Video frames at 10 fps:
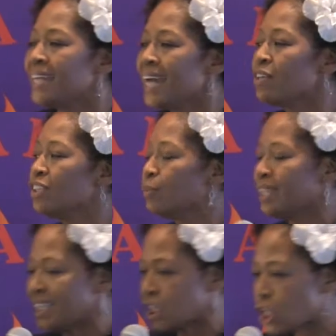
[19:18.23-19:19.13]
Not only do
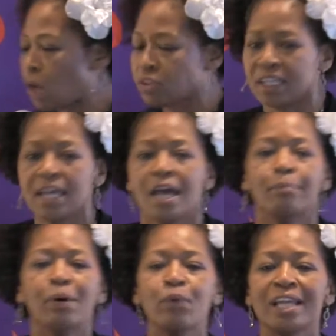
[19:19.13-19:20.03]
we get salty,
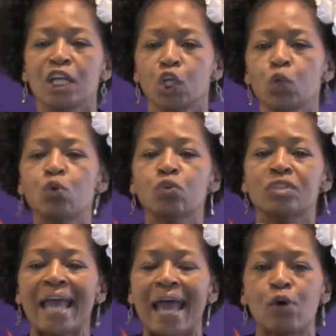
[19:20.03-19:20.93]
but we
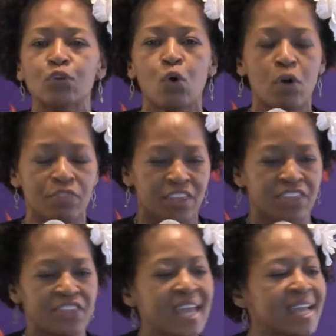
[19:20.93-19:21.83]
lose out on
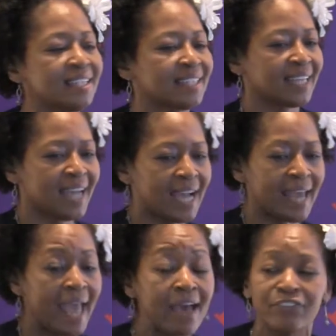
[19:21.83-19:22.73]
the things that
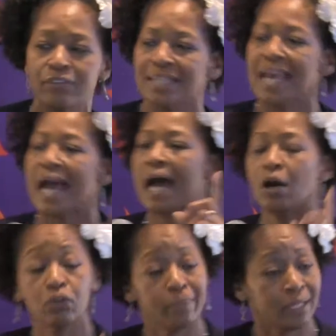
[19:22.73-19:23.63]
God had for us.
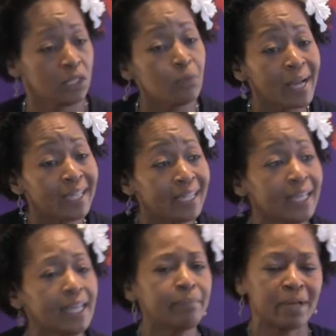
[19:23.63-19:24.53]
I don't know about nobody in
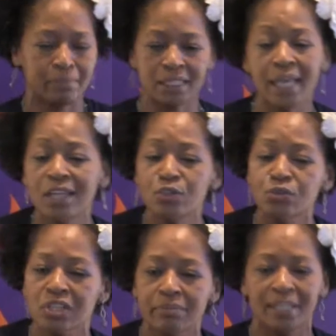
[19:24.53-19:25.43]
here, but I'm going to tell you
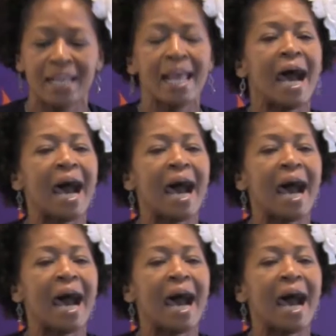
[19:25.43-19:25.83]
something.